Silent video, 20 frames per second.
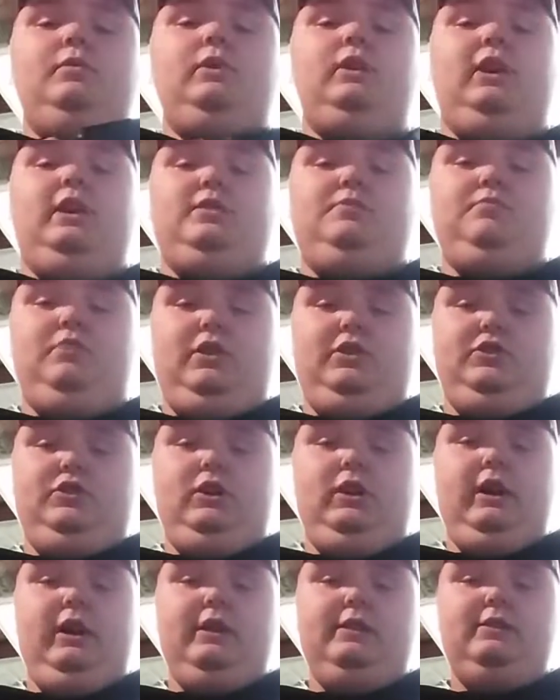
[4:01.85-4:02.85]
gets
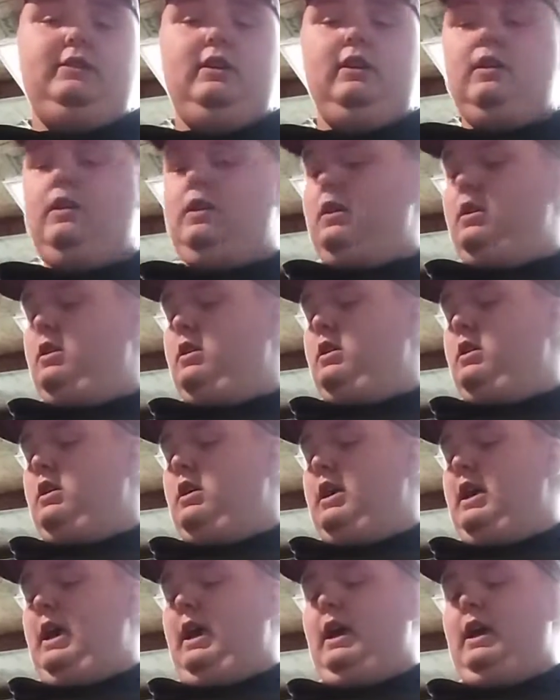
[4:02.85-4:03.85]
pressurized,
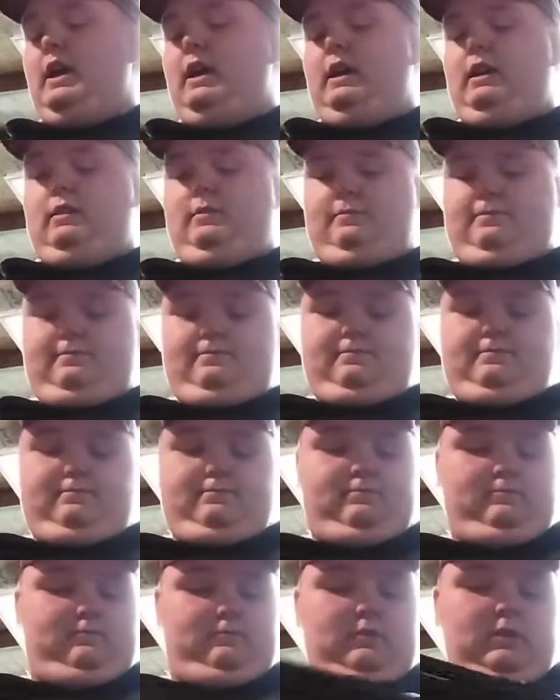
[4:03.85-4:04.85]
and
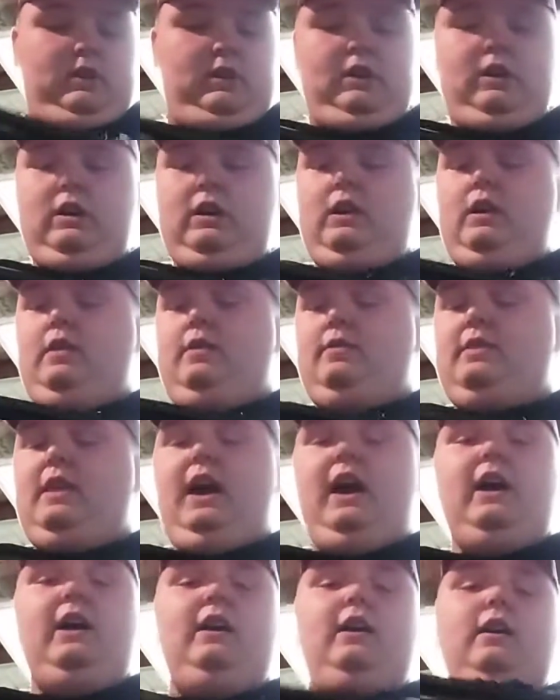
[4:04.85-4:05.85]

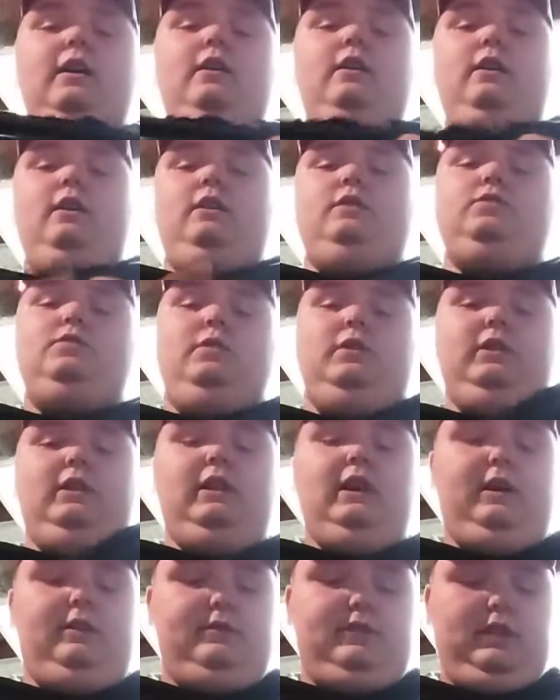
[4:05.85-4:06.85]
that is what
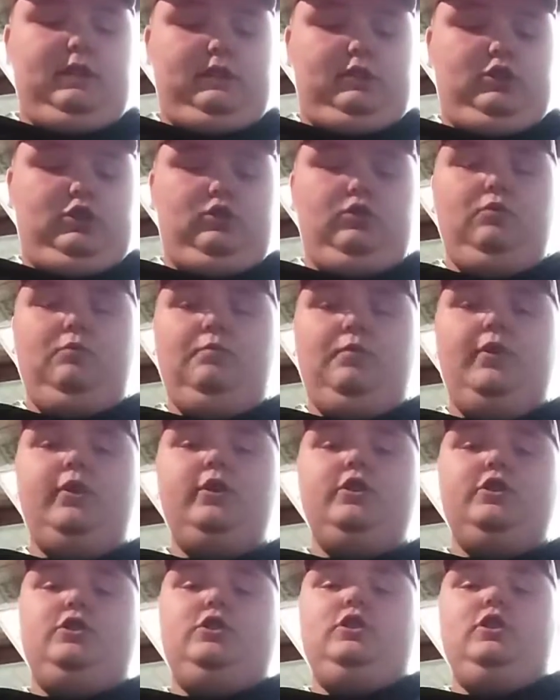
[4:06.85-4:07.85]
allows it to
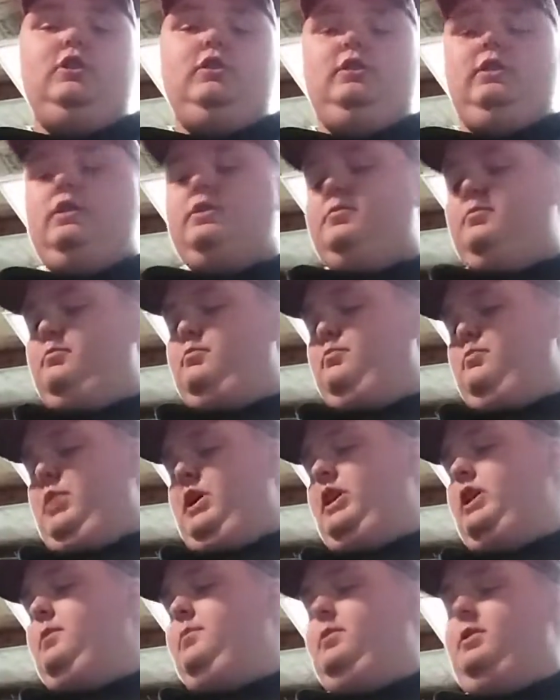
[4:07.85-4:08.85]
push this
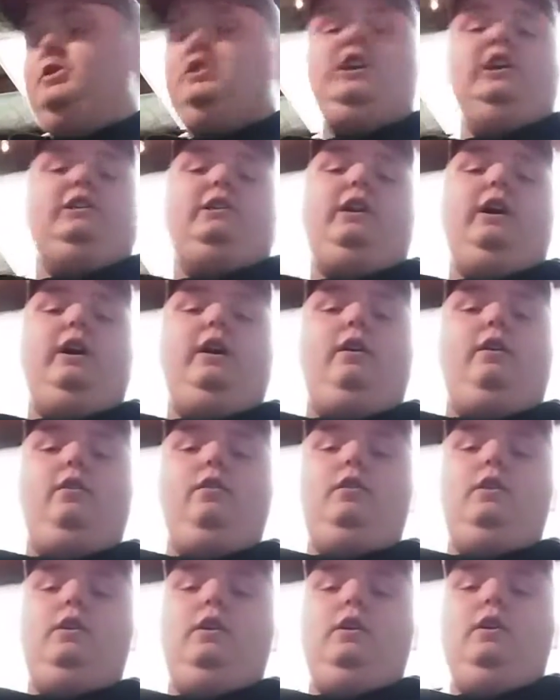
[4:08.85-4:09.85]
pellet projectile
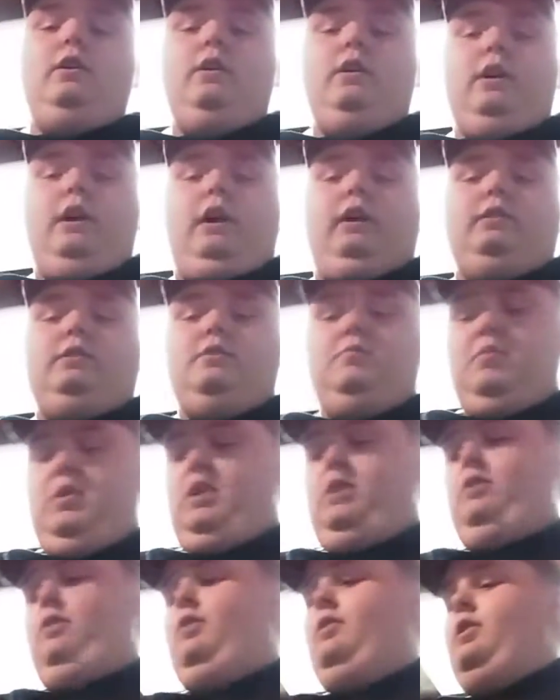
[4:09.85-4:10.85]
out the
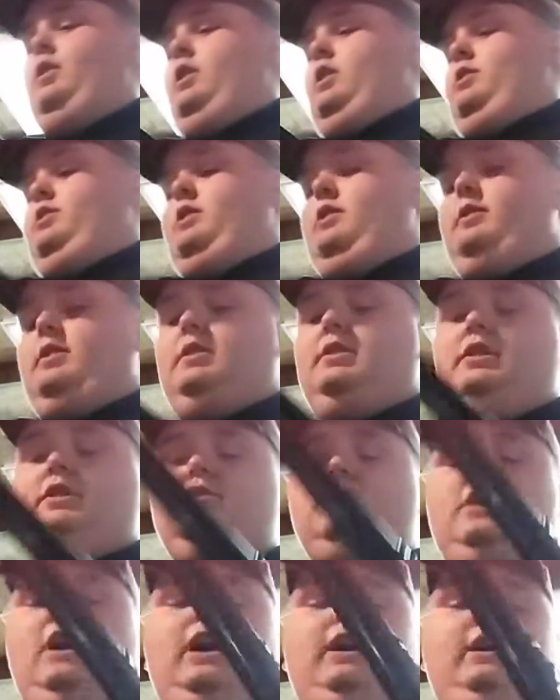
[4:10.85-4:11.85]
barrel. Now this
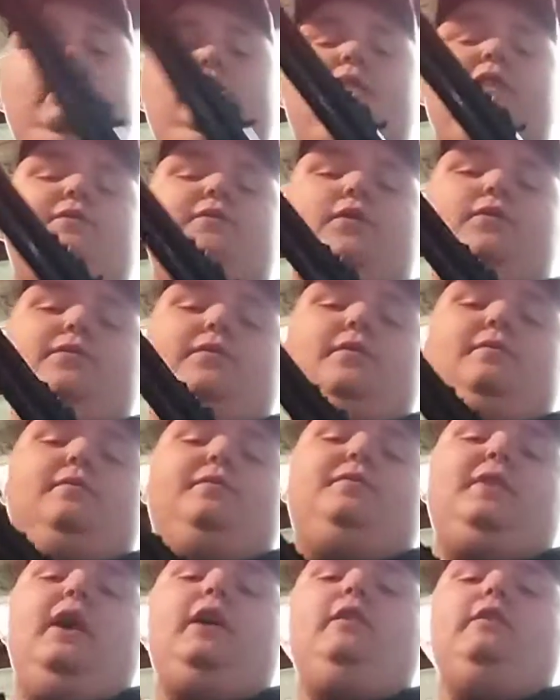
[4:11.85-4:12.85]
is different from
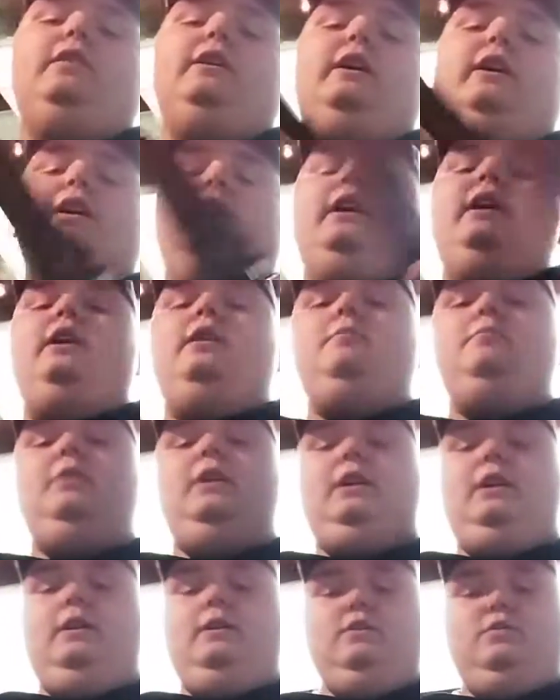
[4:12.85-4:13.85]
firing a gun,
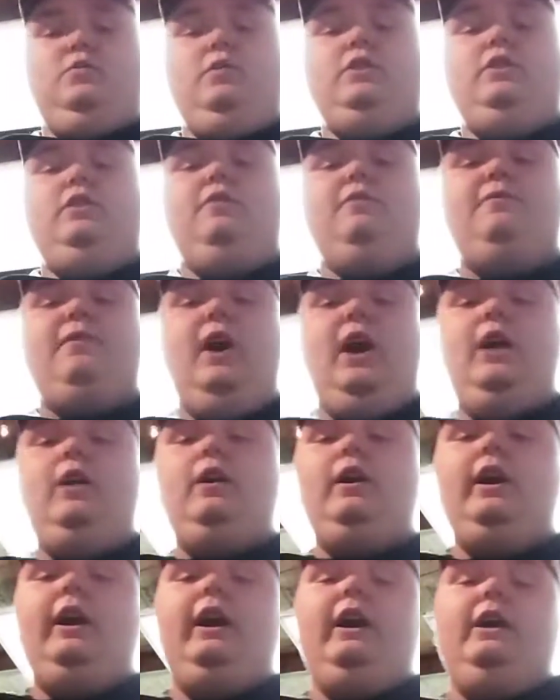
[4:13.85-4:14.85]
because when you fire
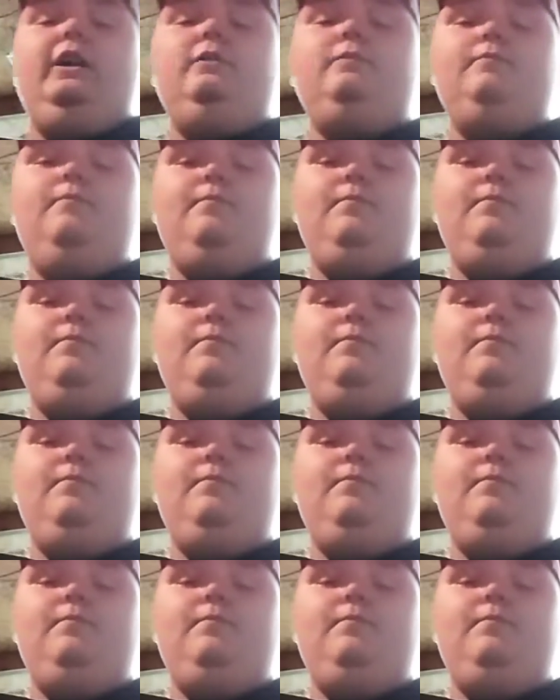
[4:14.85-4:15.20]
a gun,